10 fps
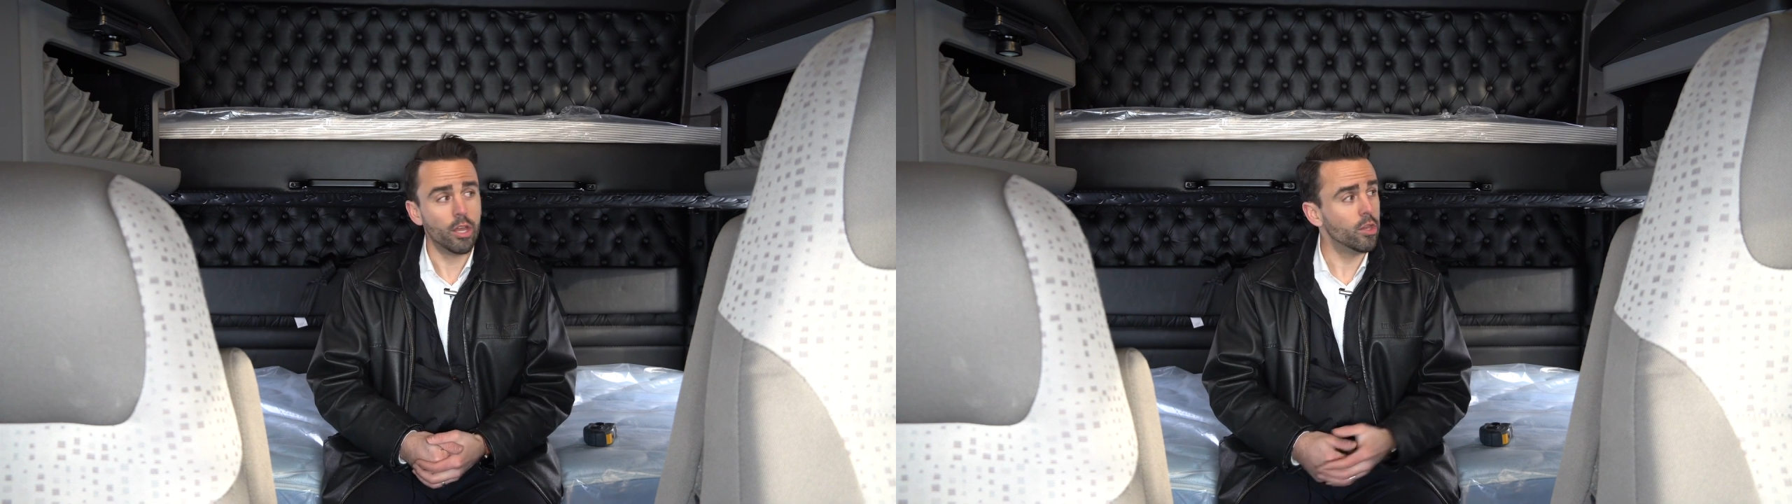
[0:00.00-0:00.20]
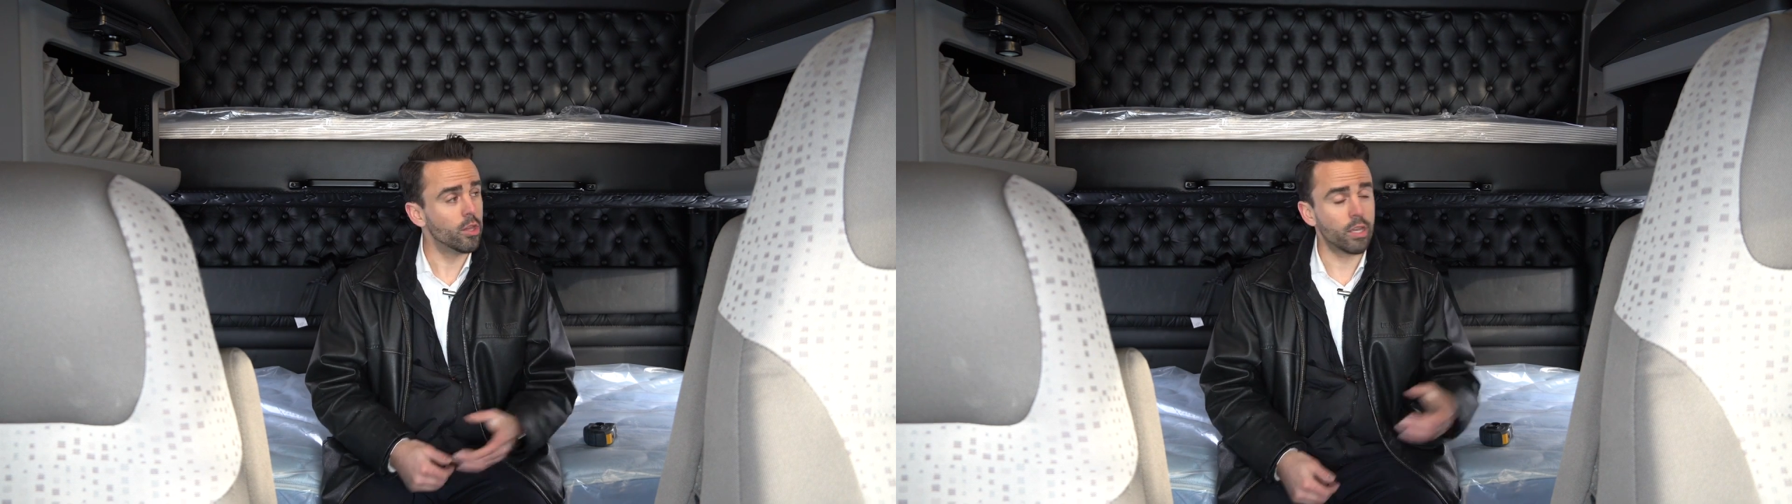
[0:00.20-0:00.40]

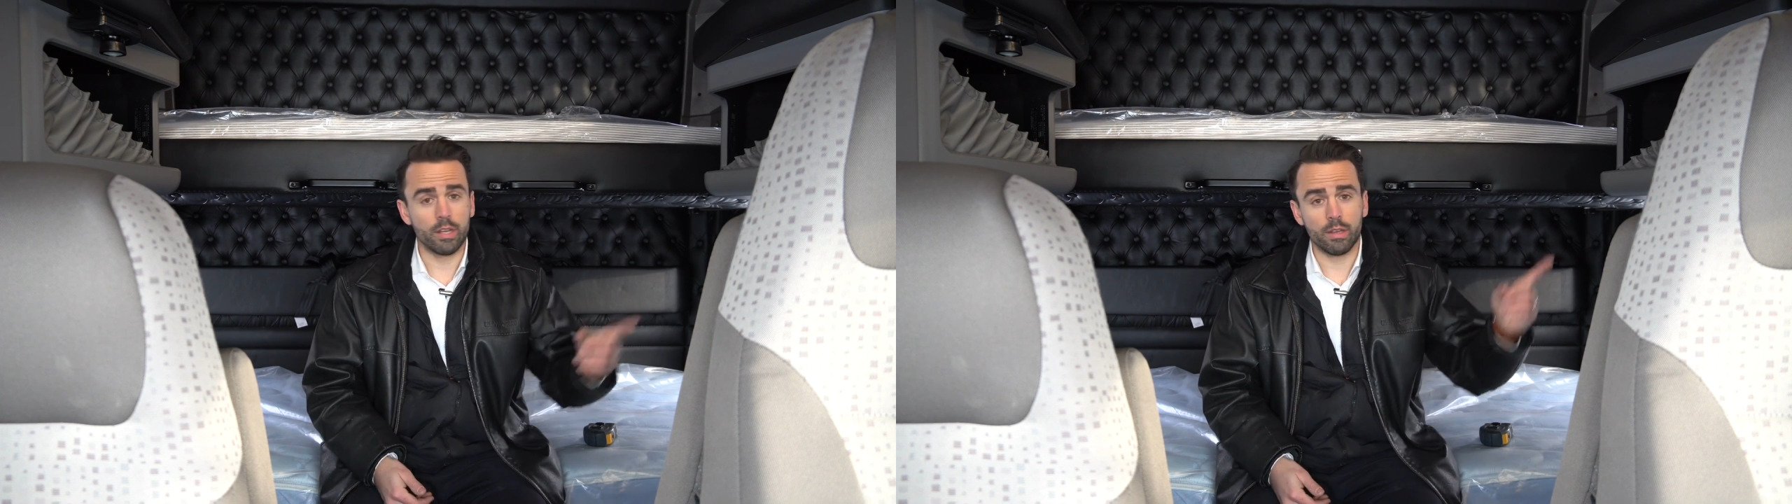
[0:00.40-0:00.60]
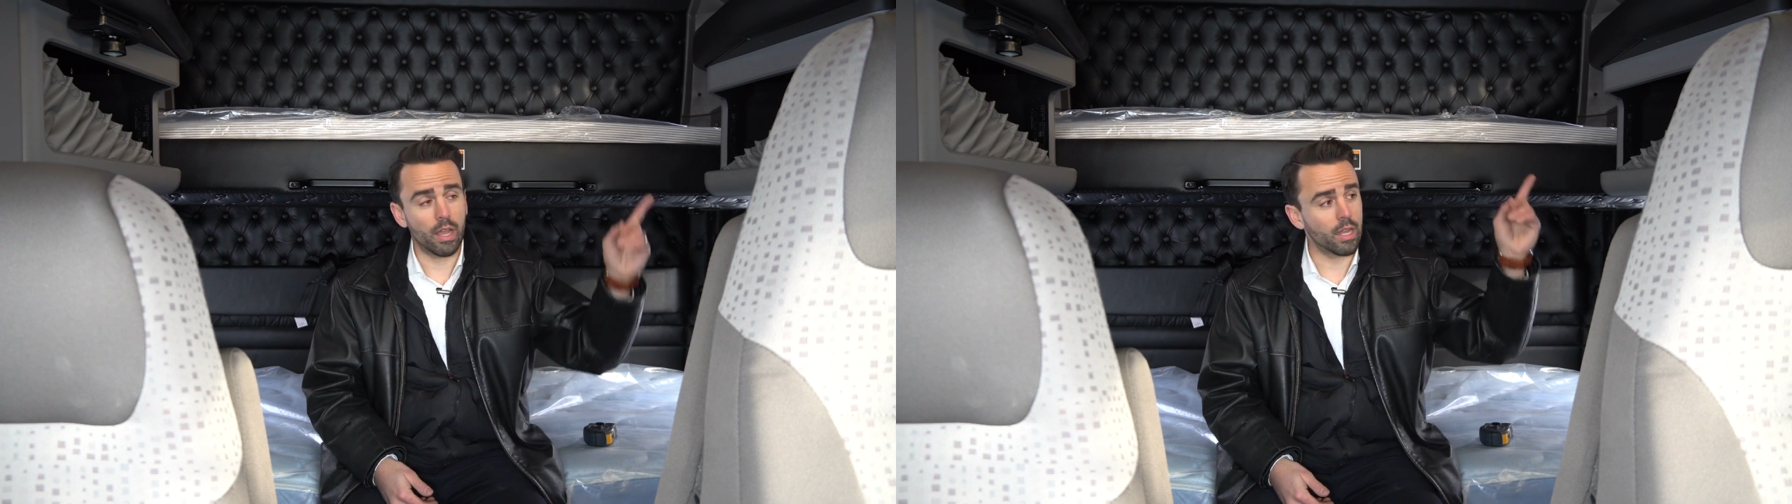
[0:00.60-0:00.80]
You
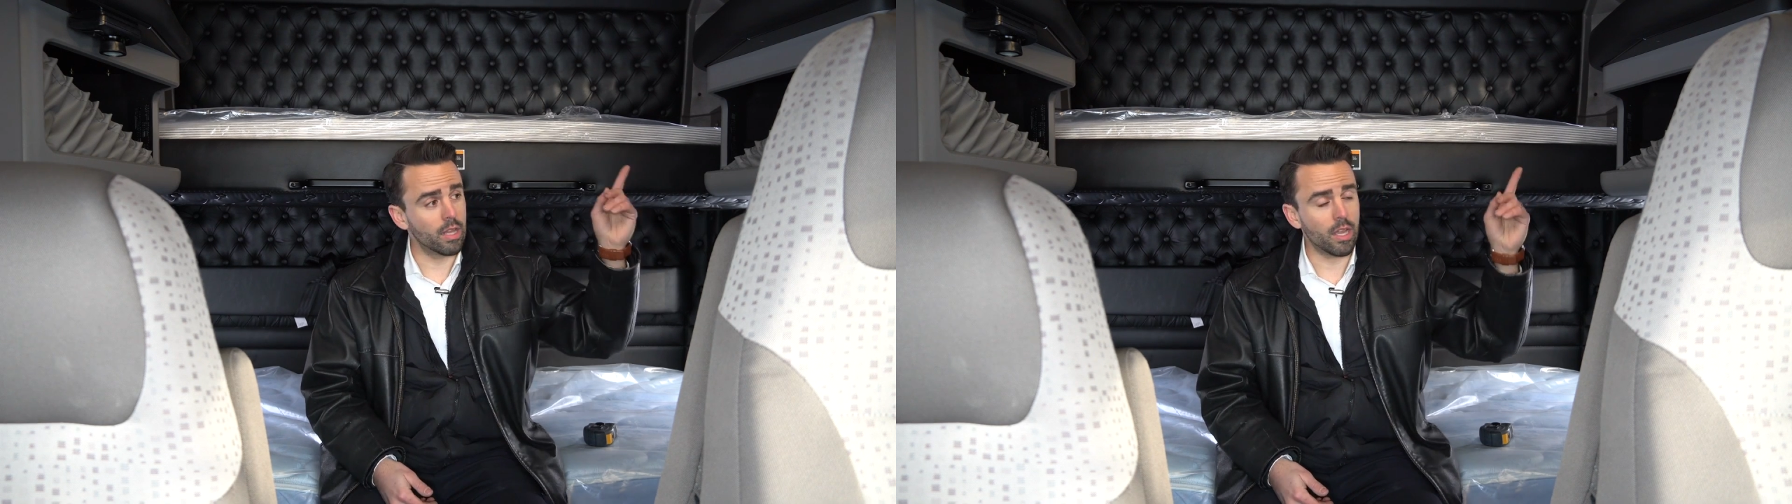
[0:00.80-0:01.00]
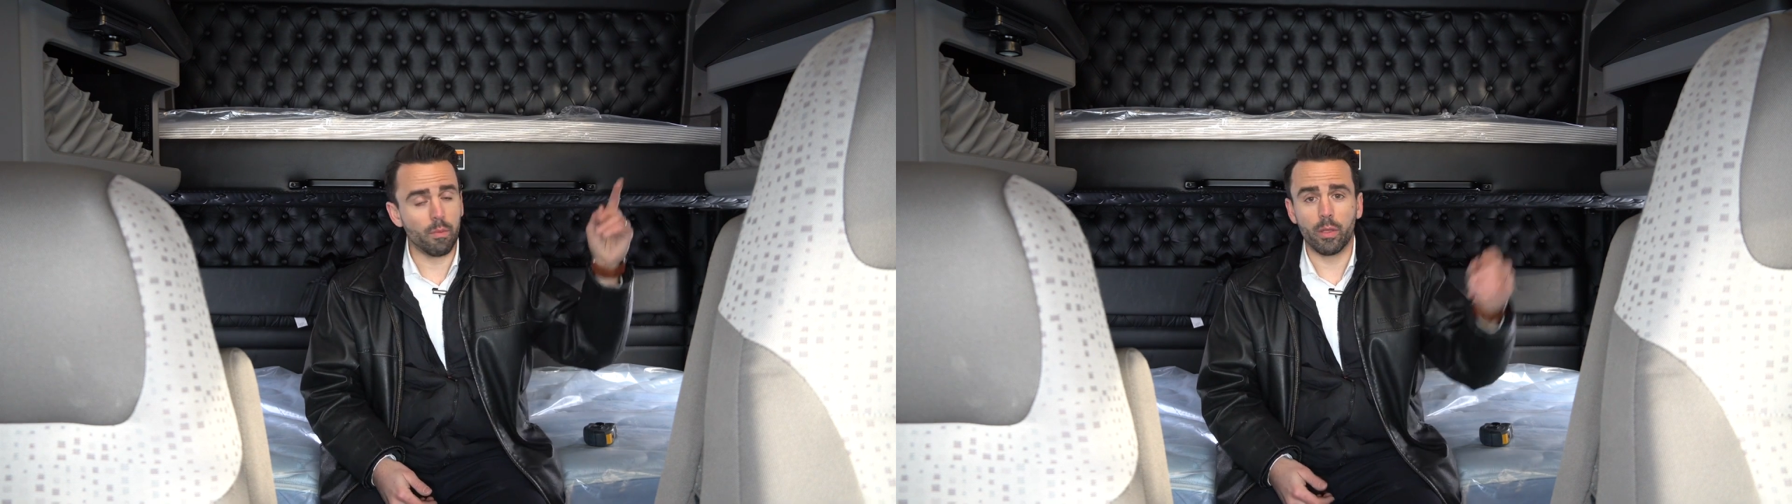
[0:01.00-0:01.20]
can
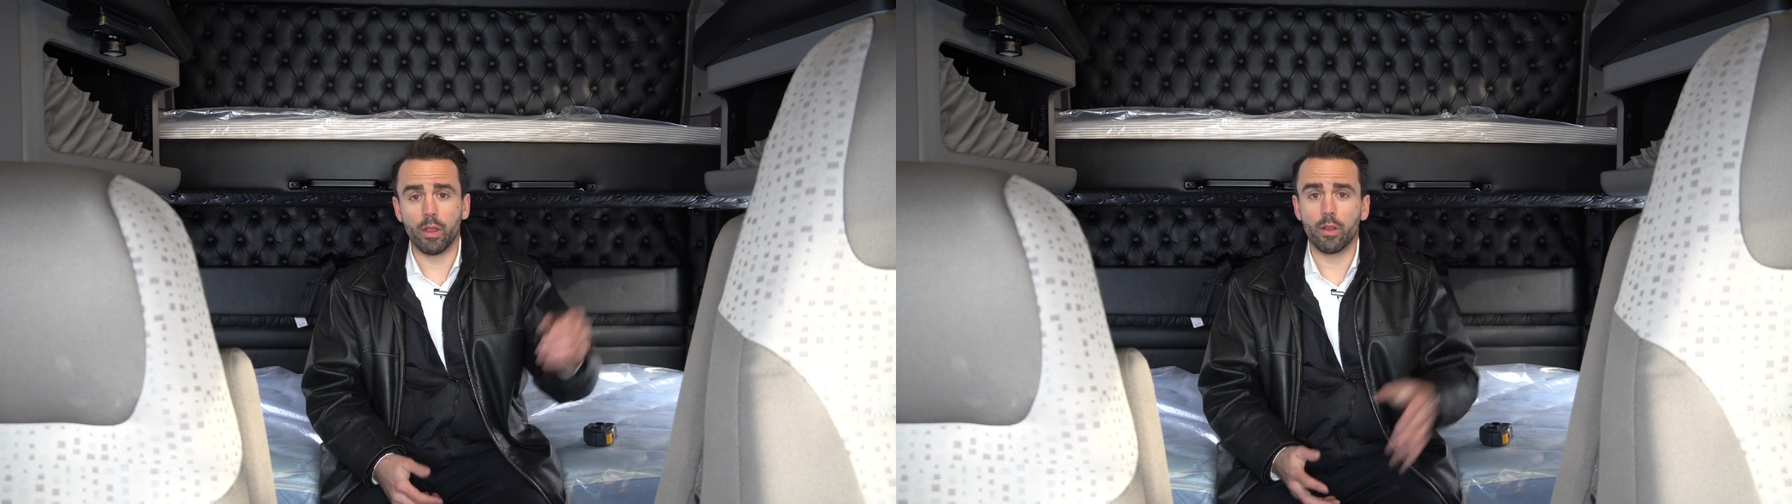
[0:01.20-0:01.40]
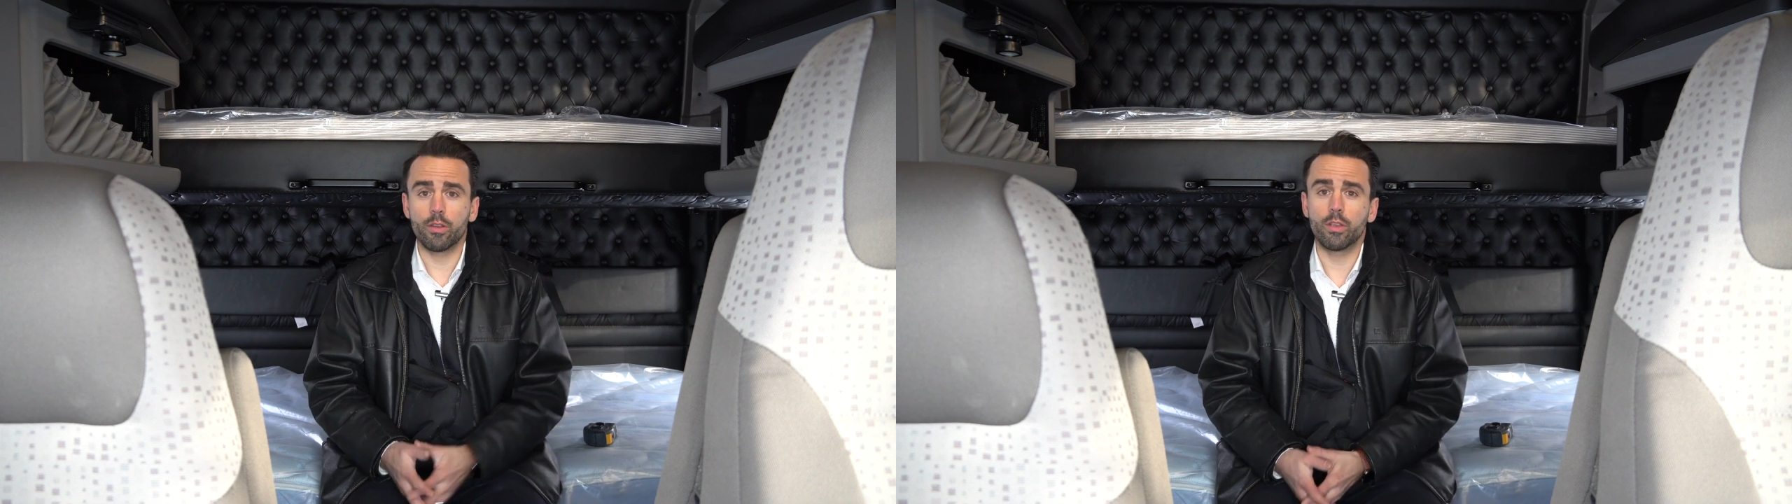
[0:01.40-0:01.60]
click up here and